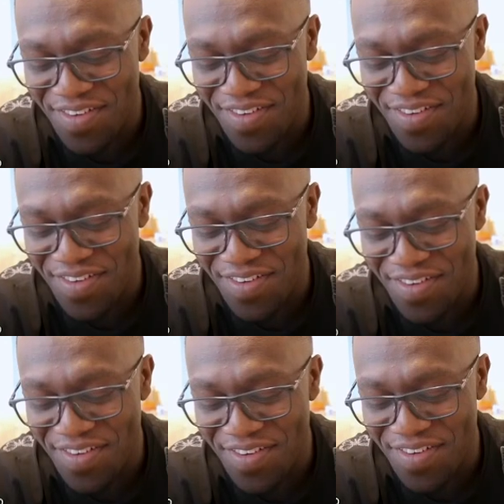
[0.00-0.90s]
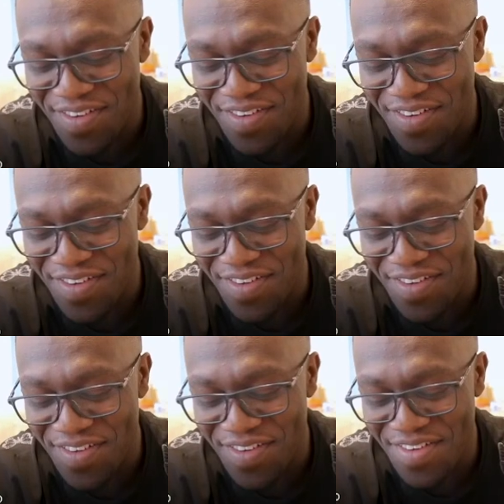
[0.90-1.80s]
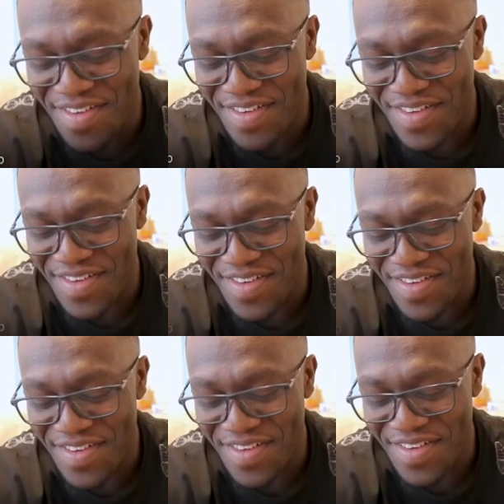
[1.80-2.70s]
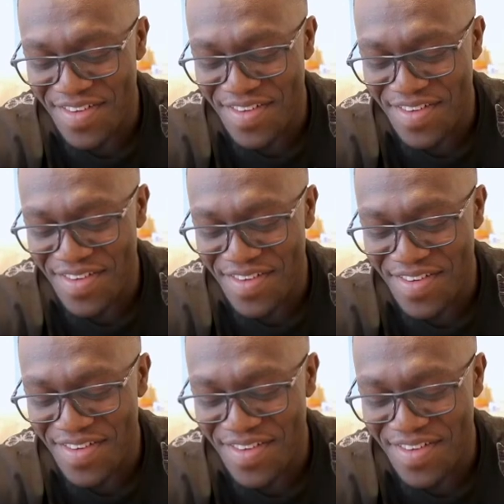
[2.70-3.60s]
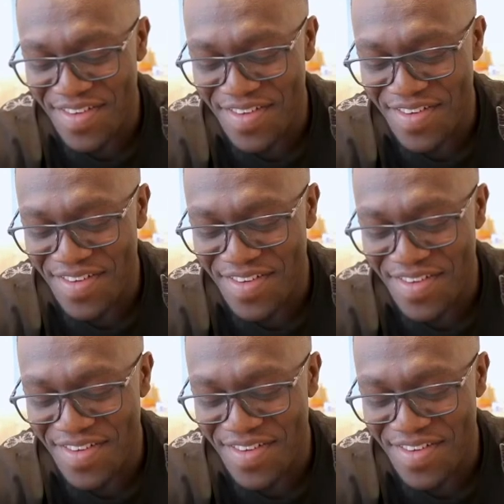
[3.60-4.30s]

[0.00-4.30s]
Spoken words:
(silent)